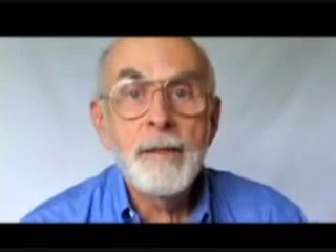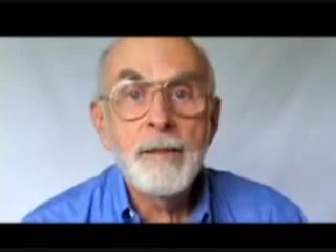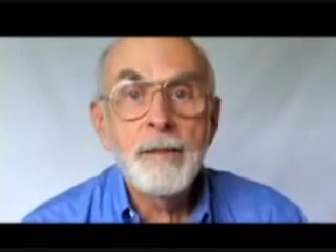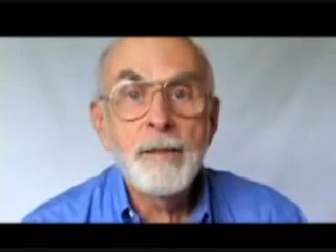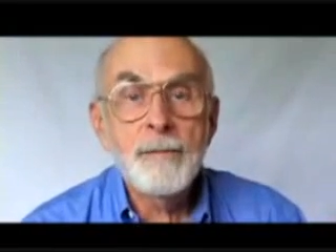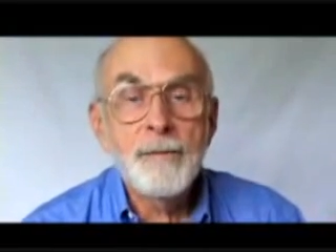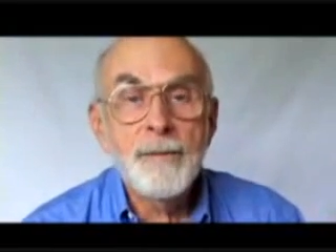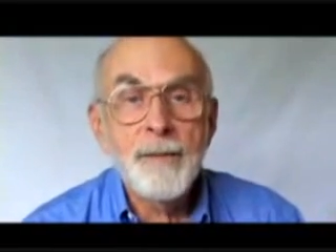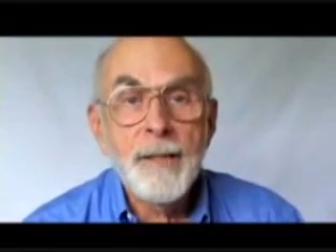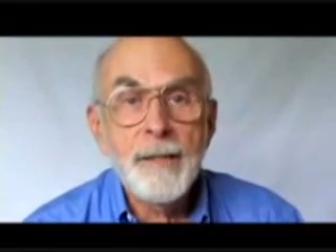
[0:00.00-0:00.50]

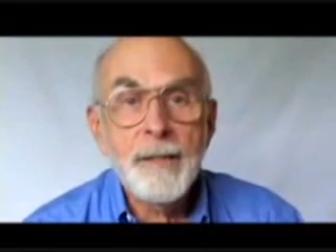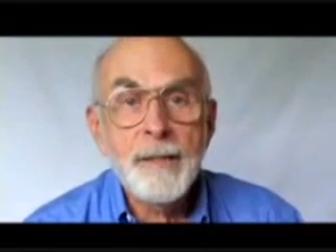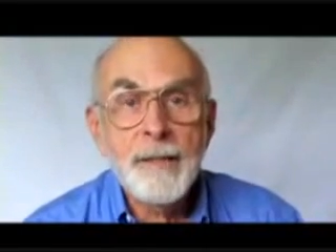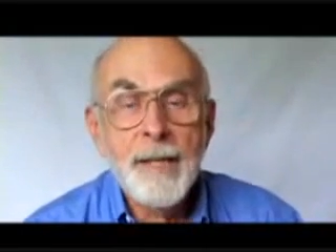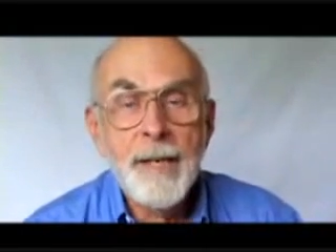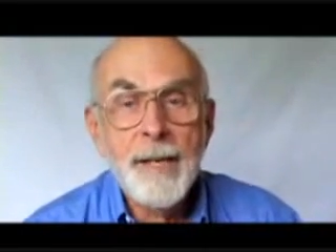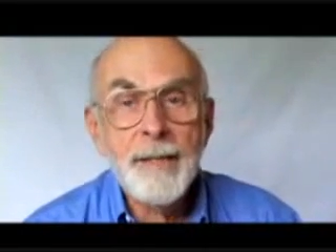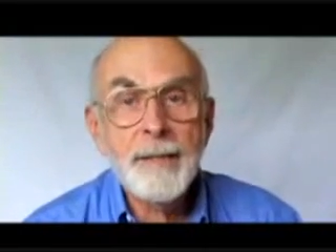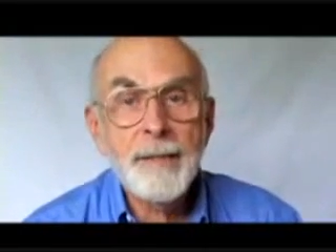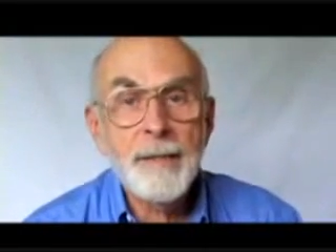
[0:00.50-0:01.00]
these
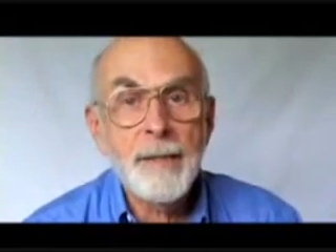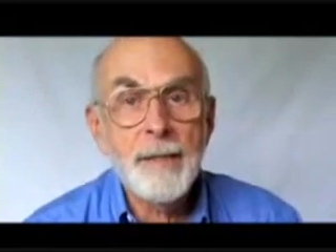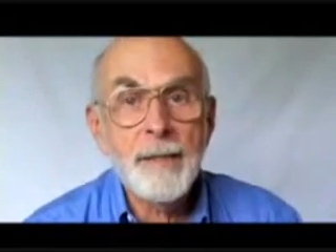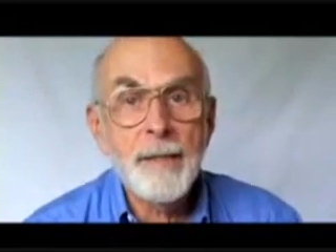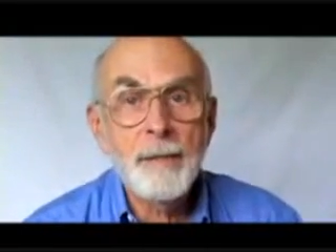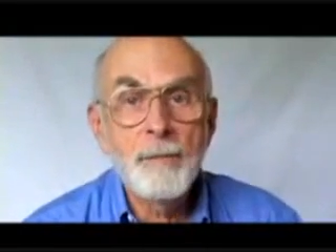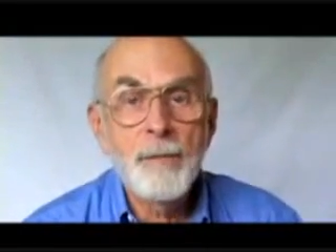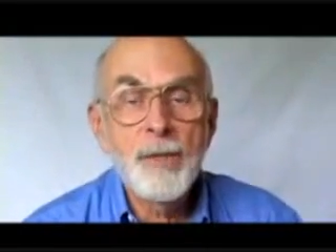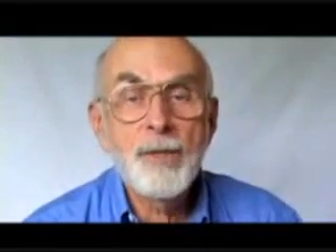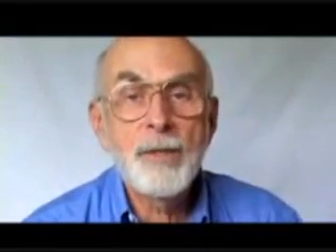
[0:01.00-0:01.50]

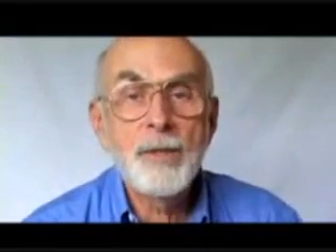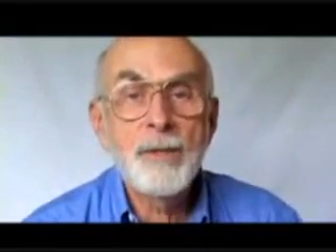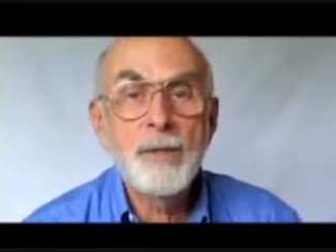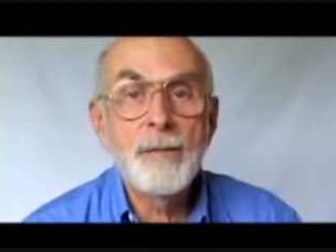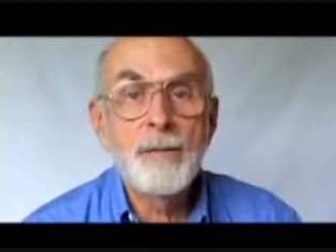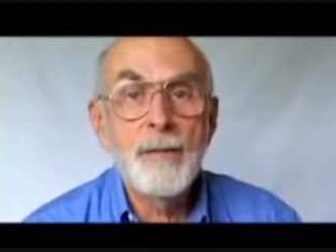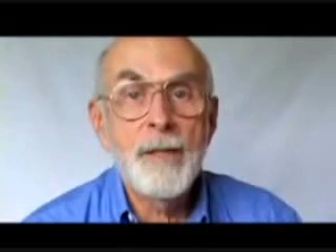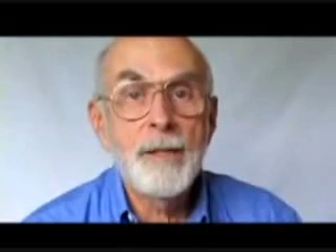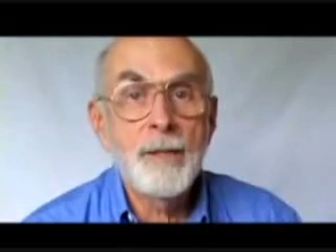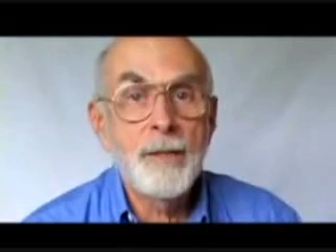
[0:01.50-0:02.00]
fantastic
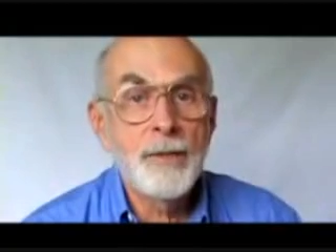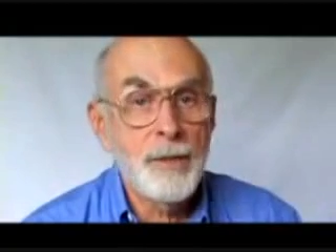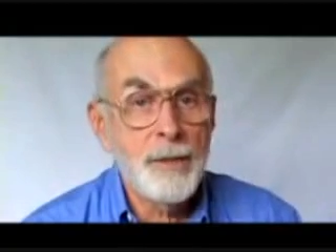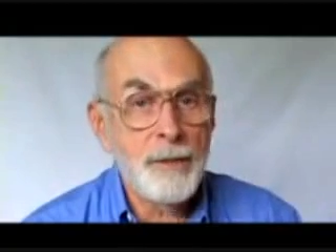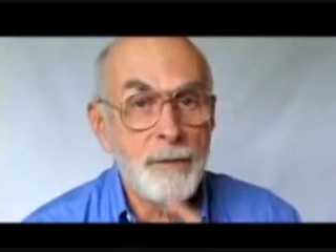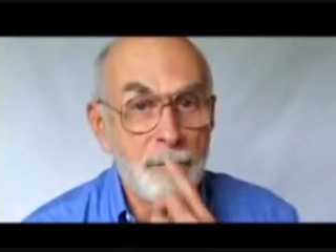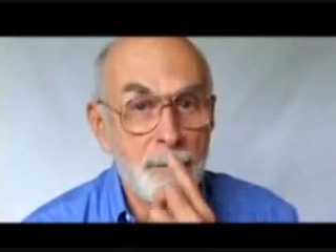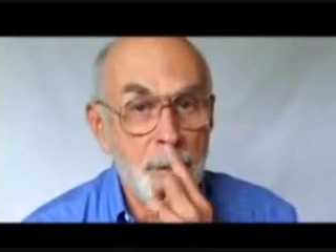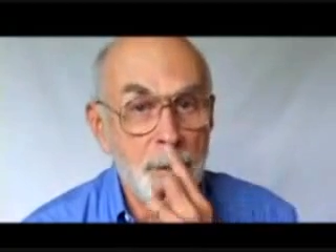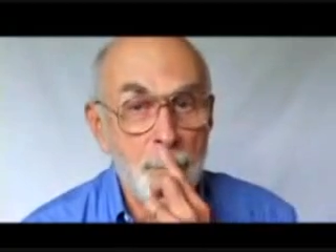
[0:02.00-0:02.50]
emissions of
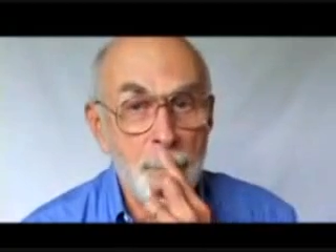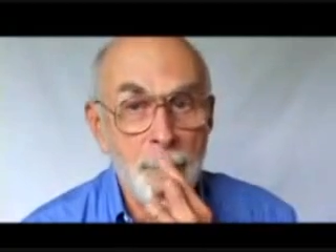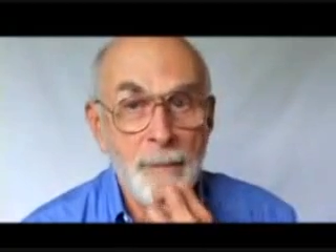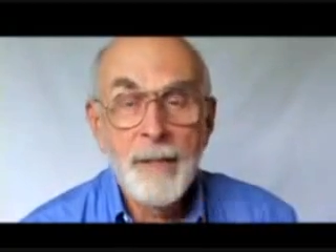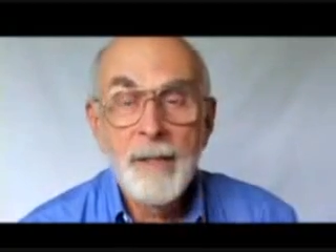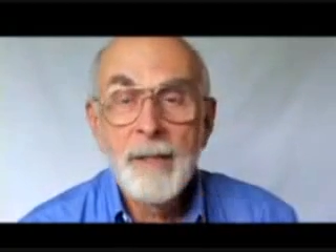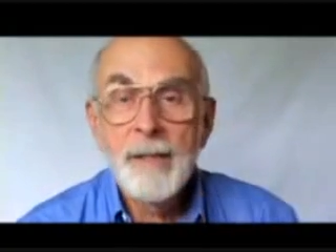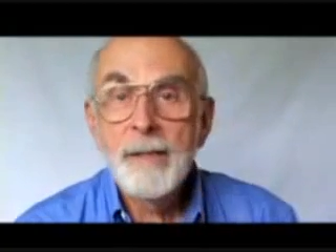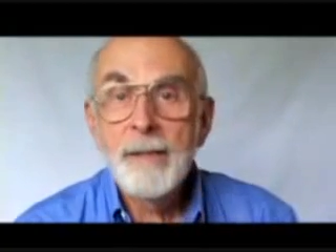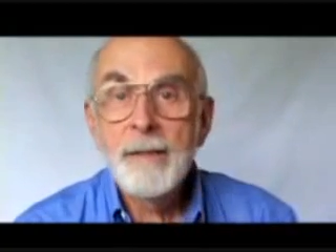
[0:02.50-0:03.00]
energy from